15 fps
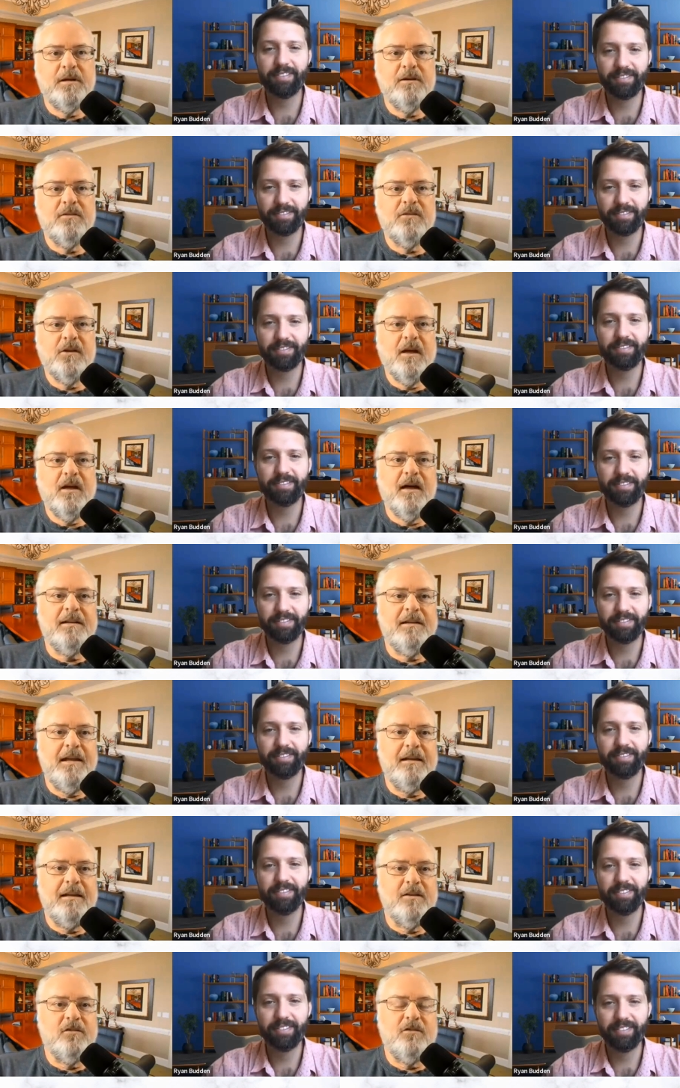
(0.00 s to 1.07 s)
Speaker 1: because a
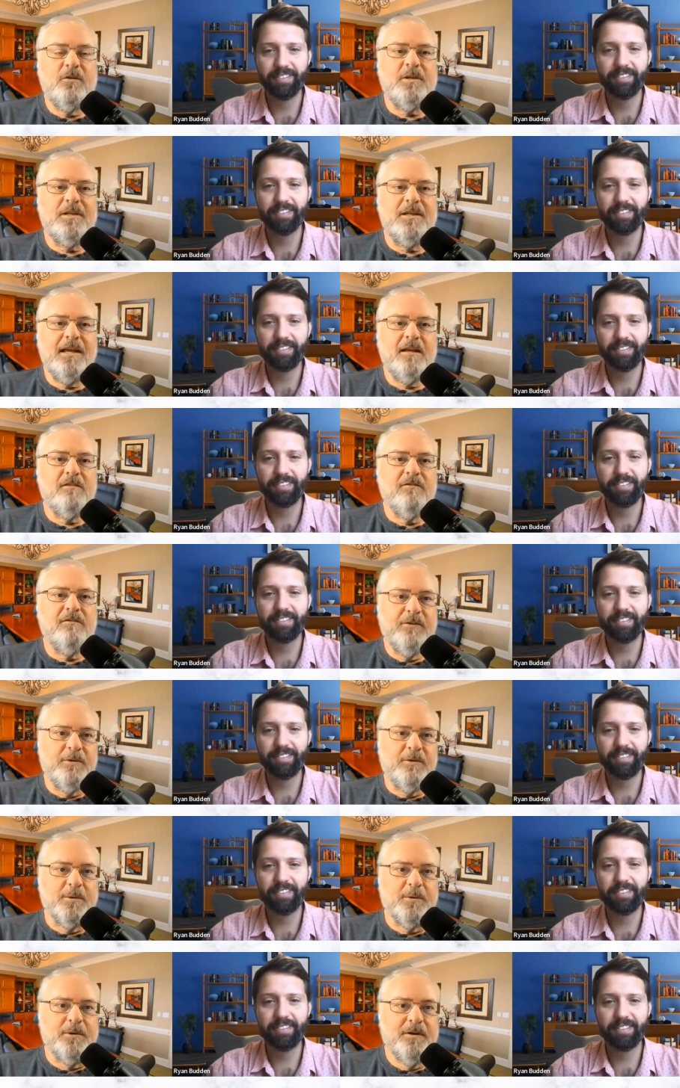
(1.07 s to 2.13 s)
need is you need
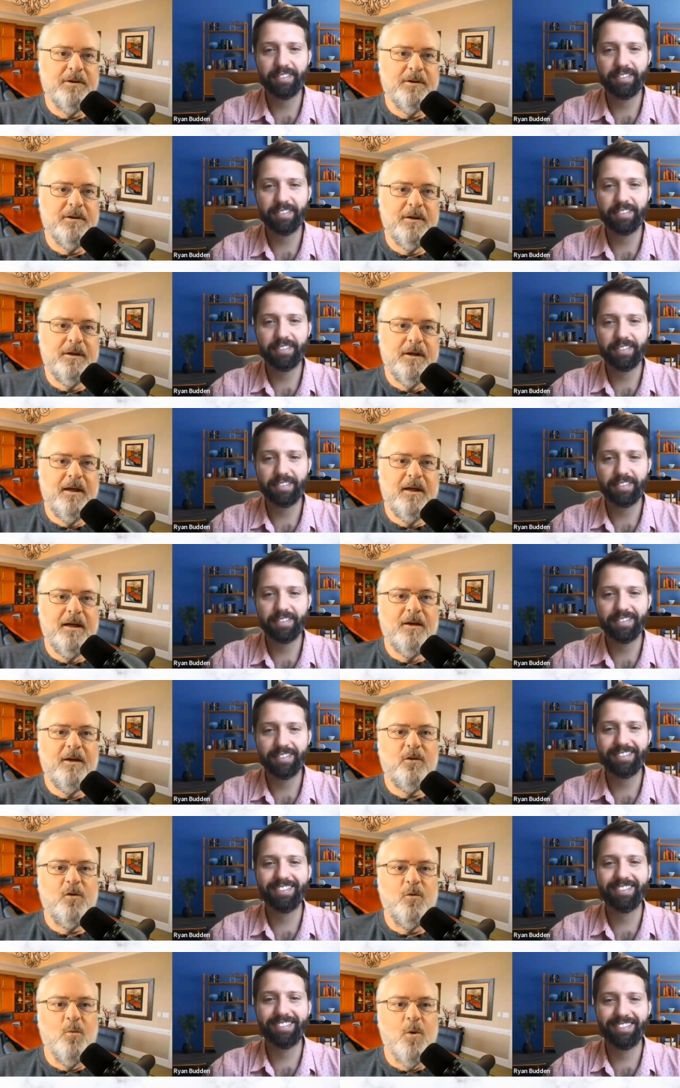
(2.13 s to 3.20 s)
food.
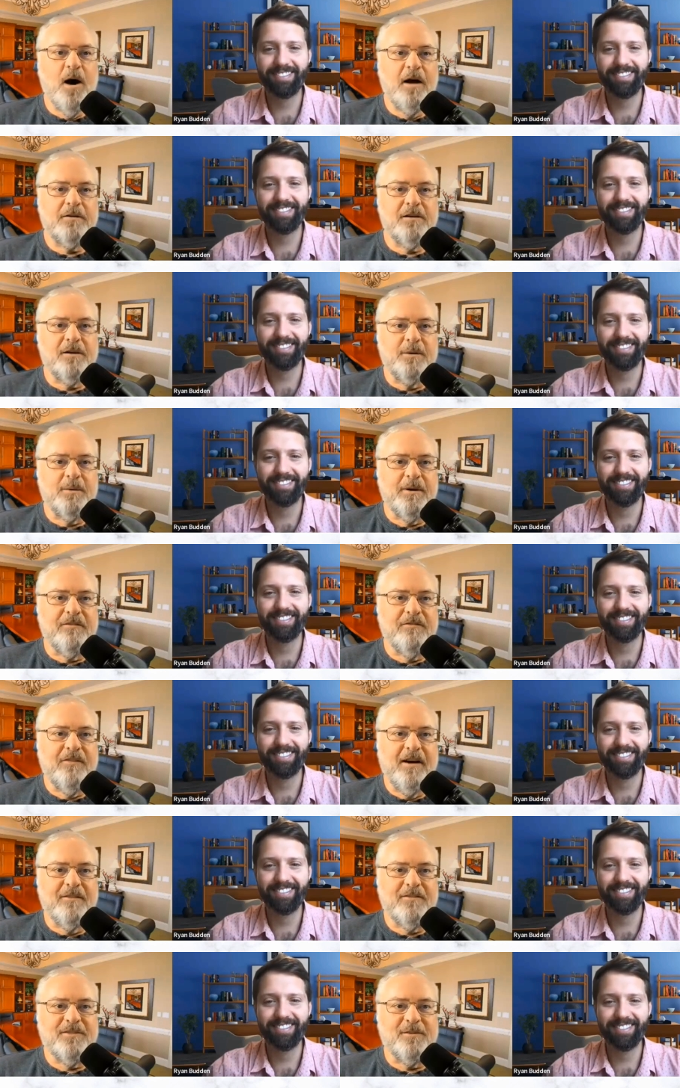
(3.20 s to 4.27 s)
You want to go to a
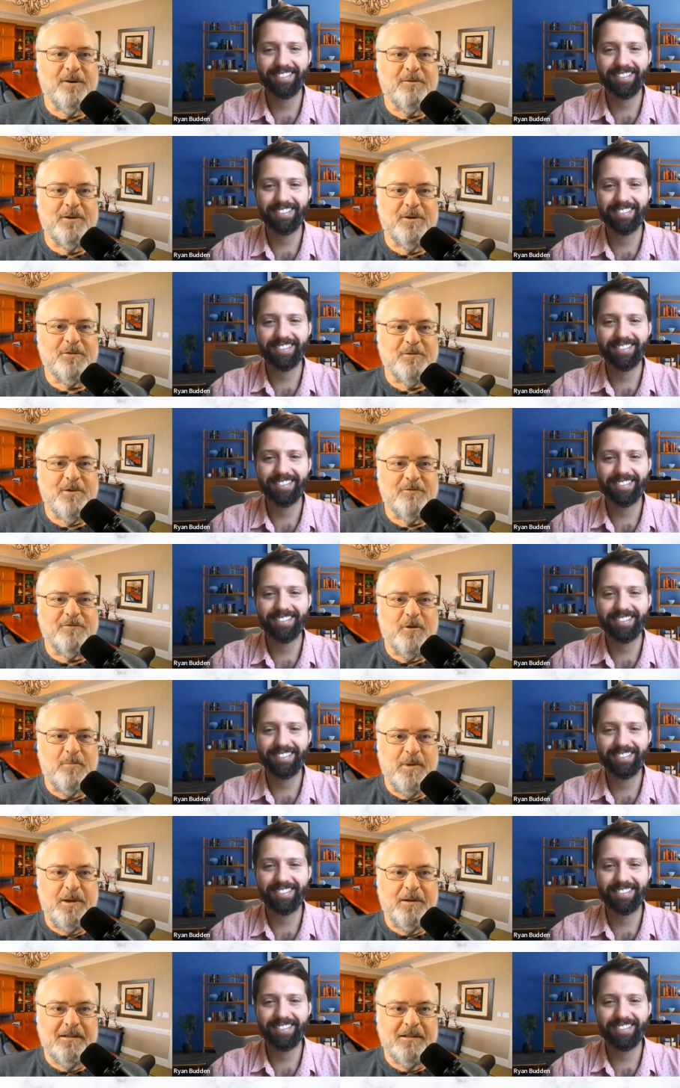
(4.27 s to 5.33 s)
five-star restaurant
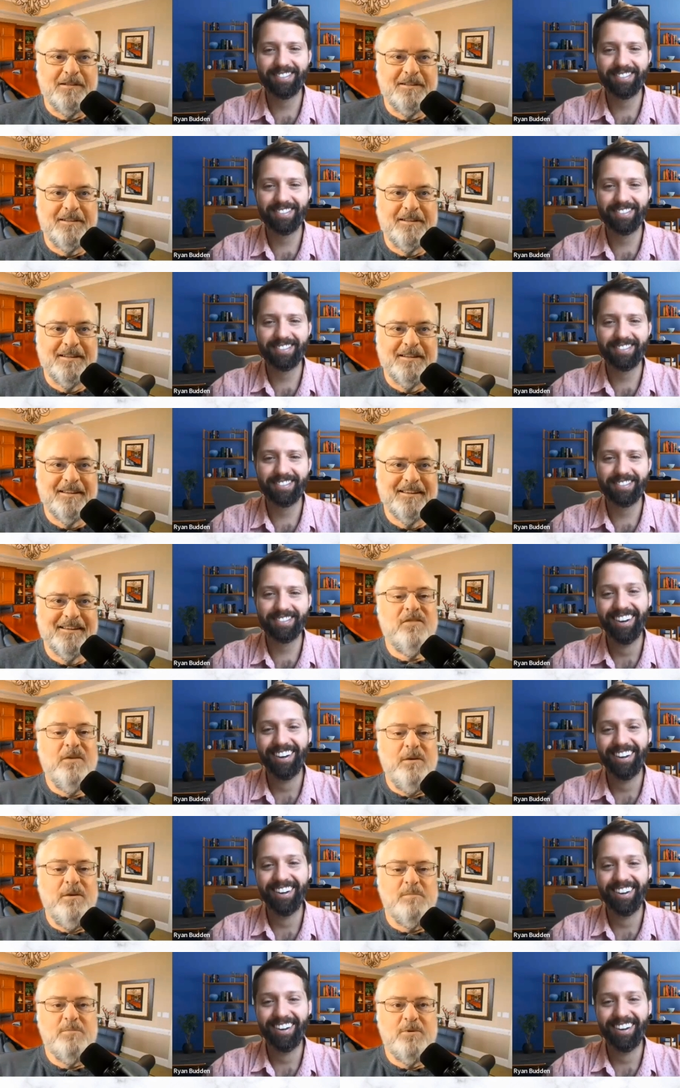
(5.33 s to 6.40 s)
for a meal.
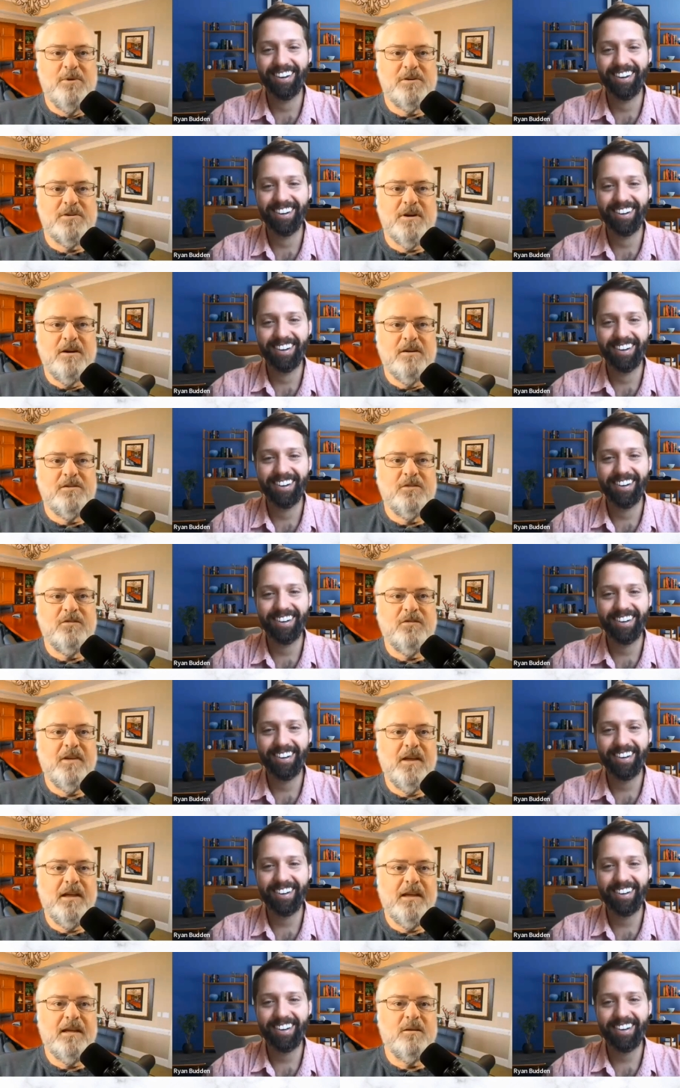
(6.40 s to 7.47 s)
It's very important to
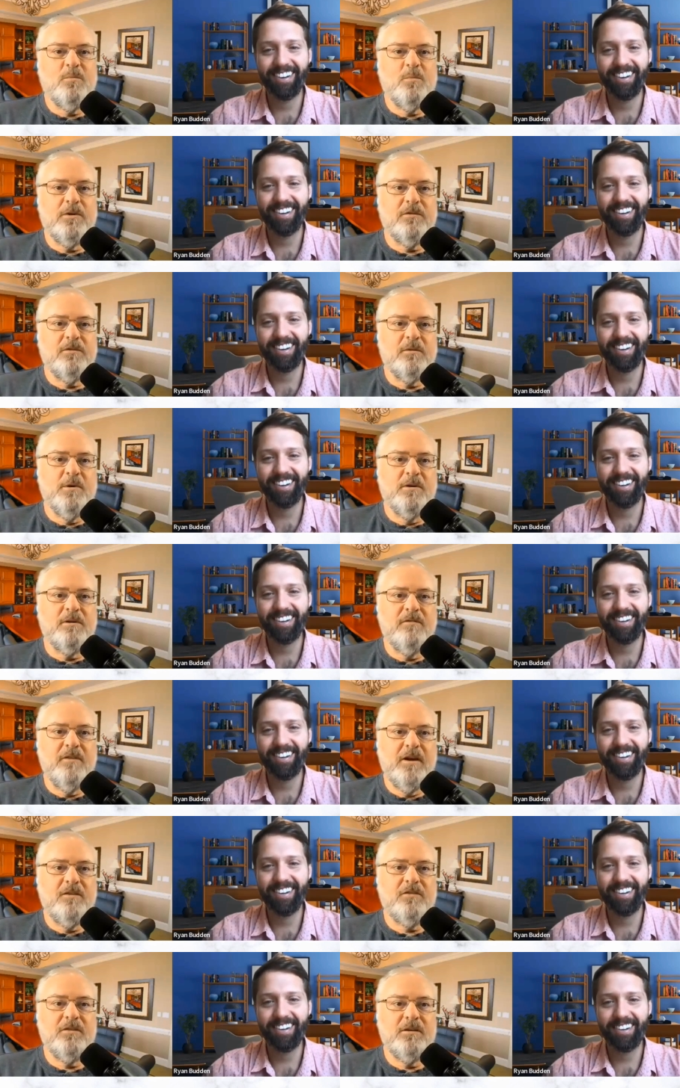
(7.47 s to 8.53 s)
understand what's the
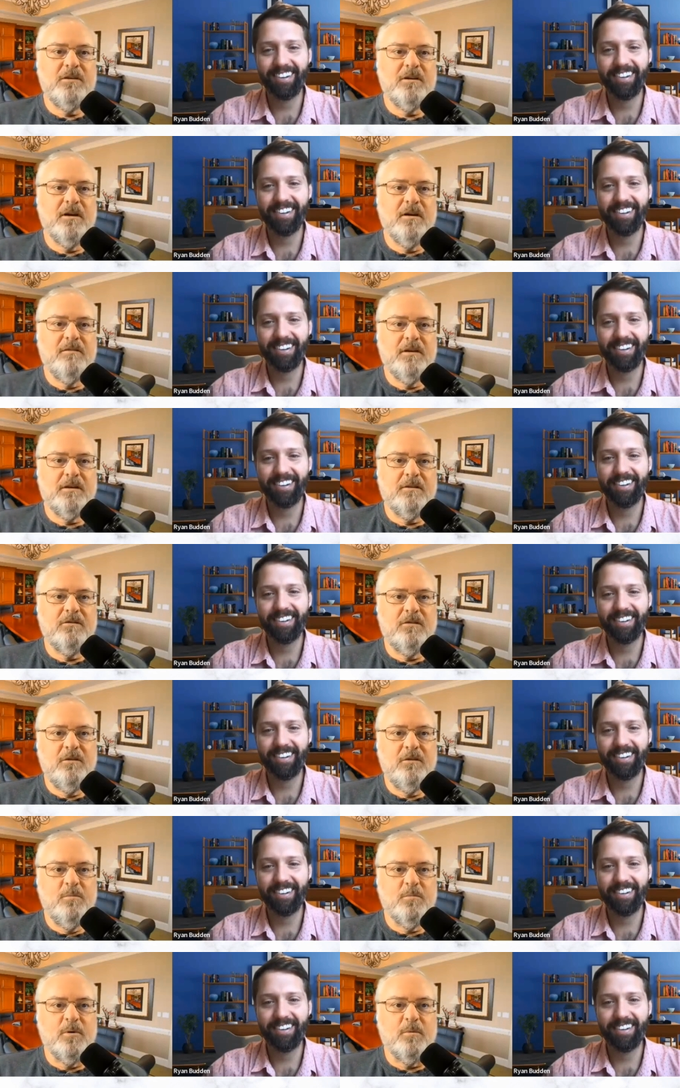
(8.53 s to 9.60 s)
motivation of the
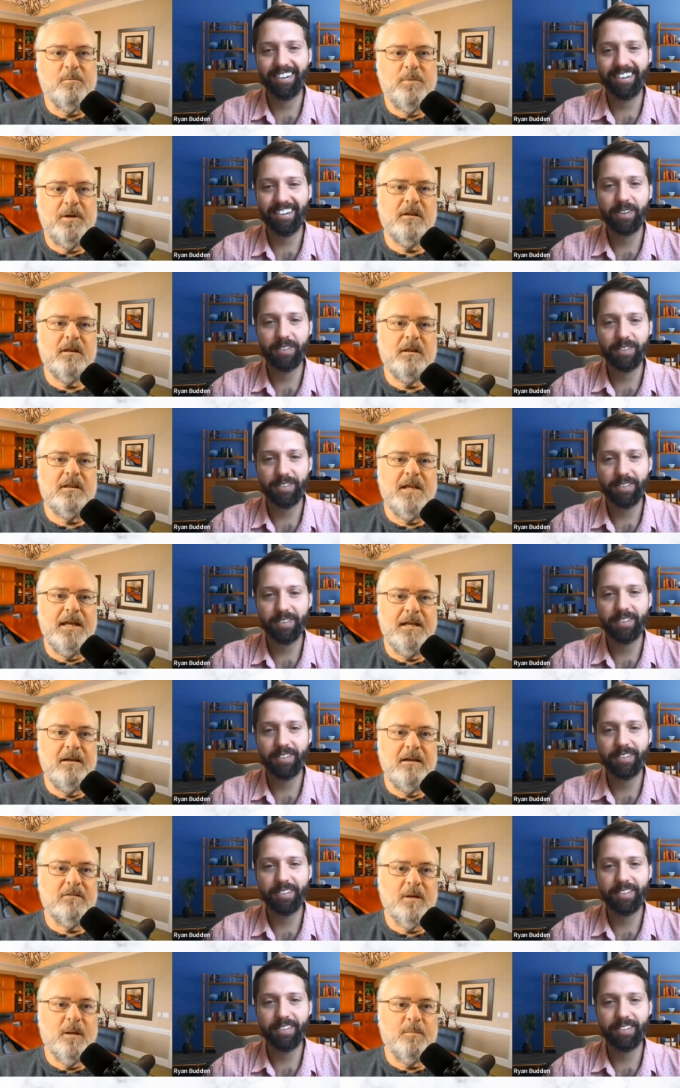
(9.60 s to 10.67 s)
consumer.
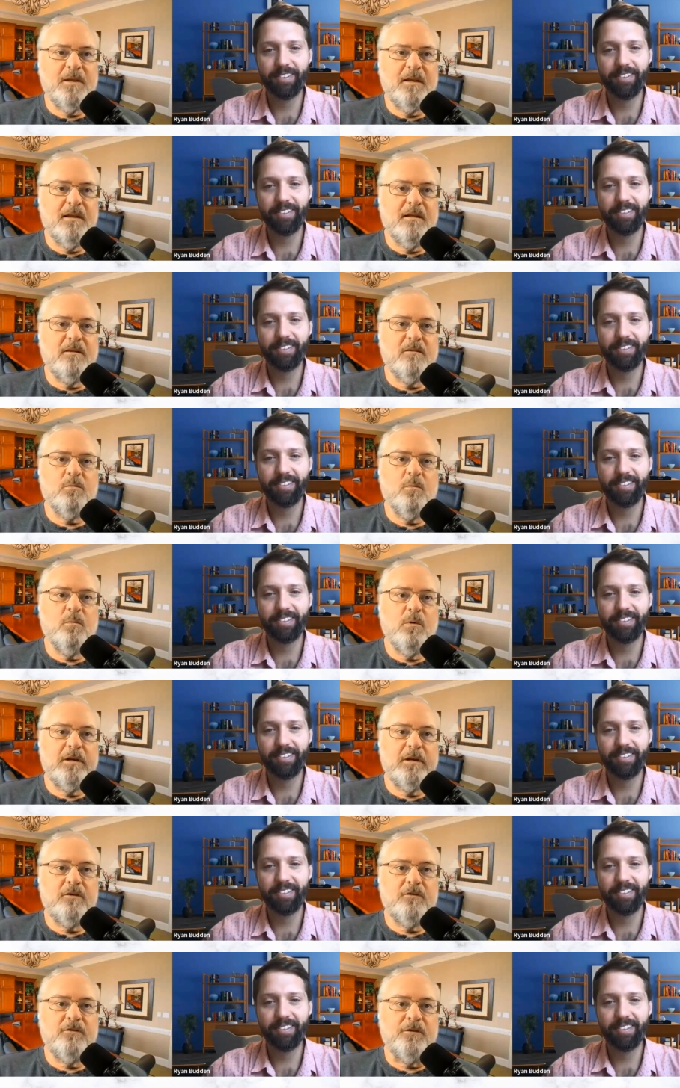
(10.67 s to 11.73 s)
Needing something is
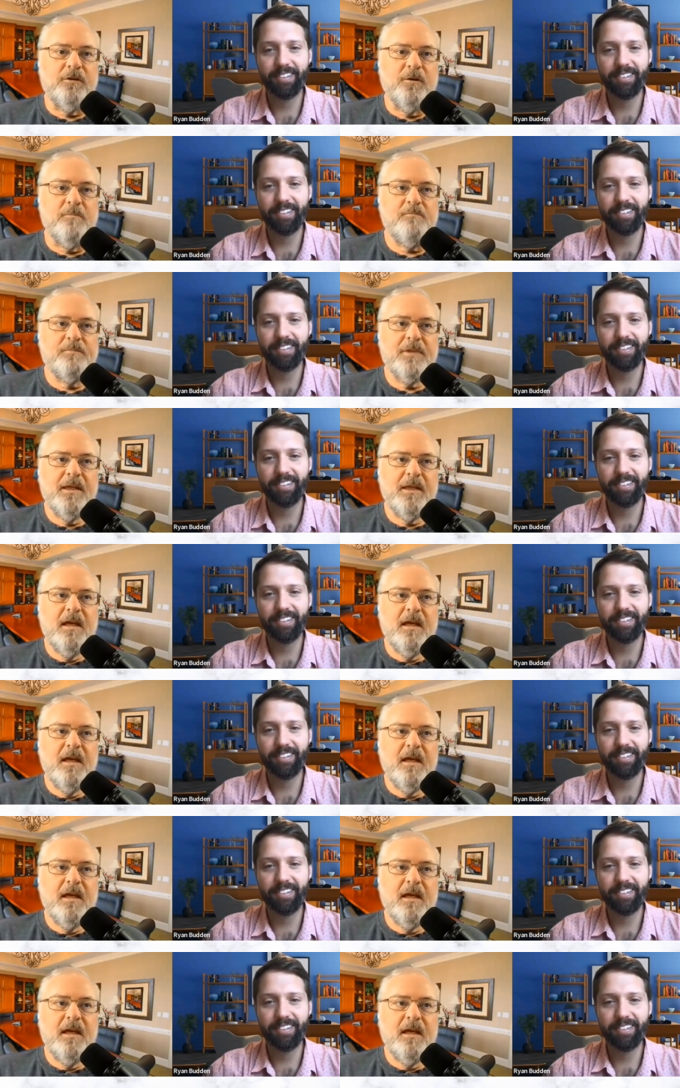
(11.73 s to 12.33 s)
one issue.